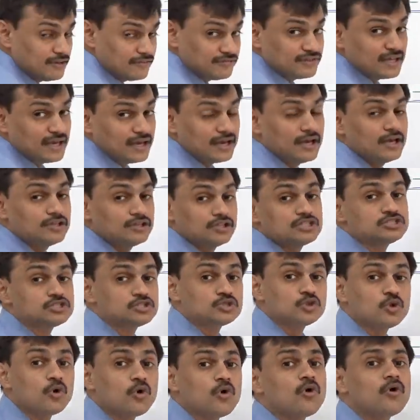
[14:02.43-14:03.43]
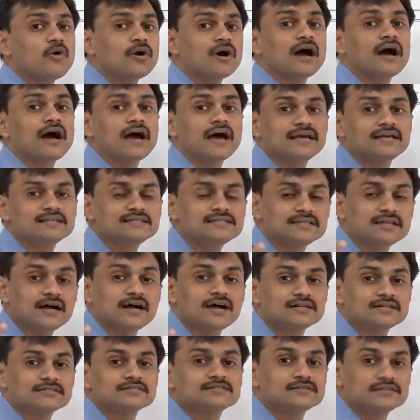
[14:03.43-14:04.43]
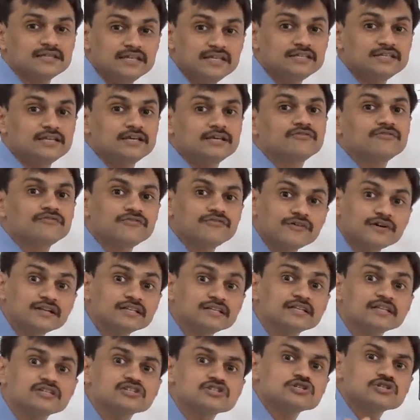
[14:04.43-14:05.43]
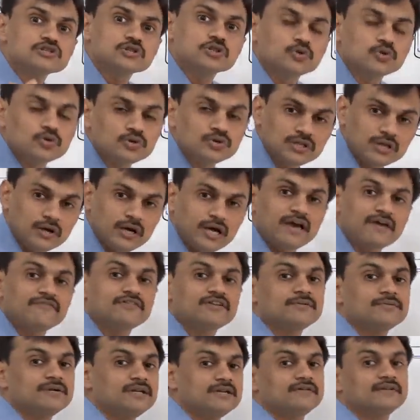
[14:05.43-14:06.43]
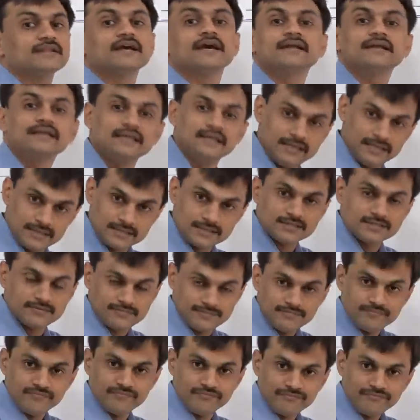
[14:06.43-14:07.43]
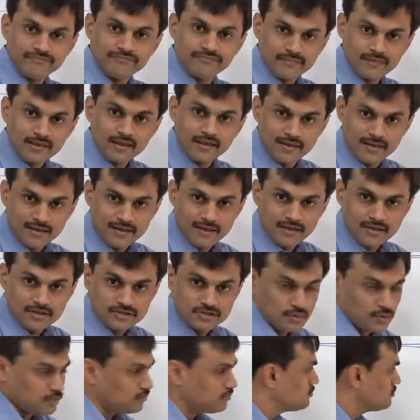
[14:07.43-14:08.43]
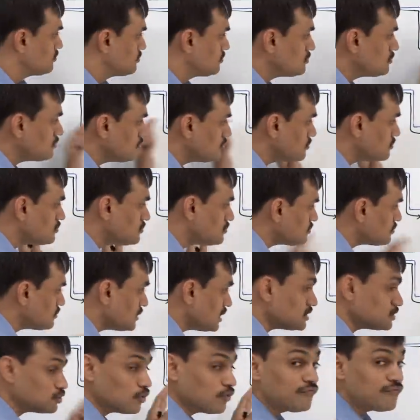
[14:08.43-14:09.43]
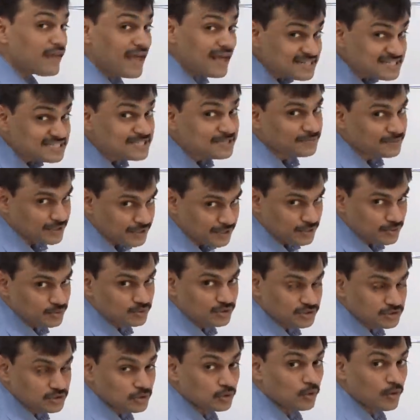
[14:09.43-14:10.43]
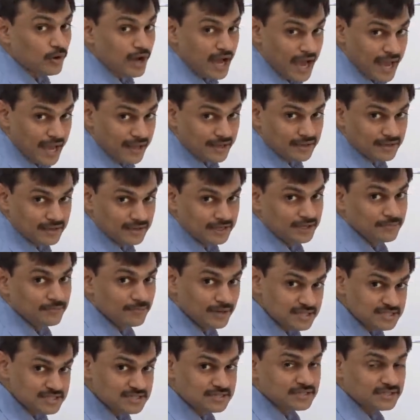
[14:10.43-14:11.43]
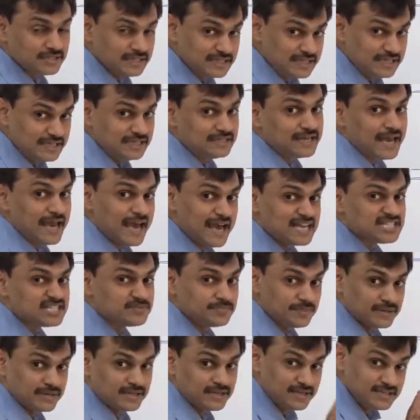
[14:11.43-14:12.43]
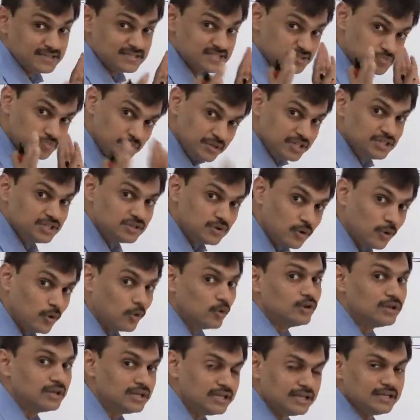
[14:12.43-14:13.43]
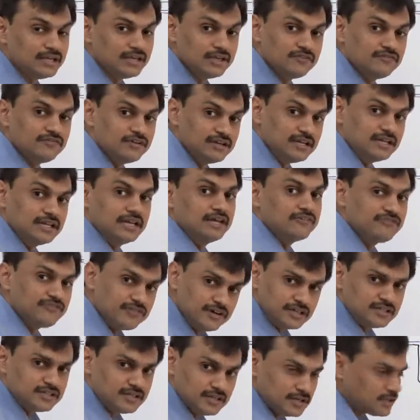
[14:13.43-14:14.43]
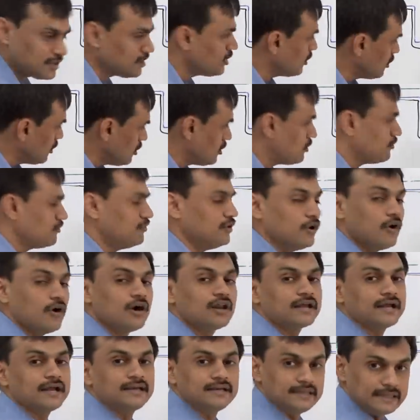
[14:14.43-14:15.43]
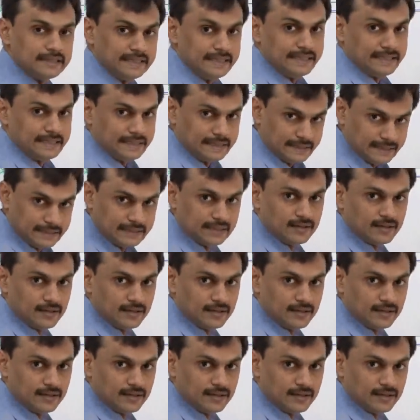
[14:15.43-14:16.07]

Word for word: if the, the slow guy starts eating further slow, the, everybody will get delayed. So there is no flexibility to the slow guy. He must eat as per his speed only. If he delay further, we all get delayed.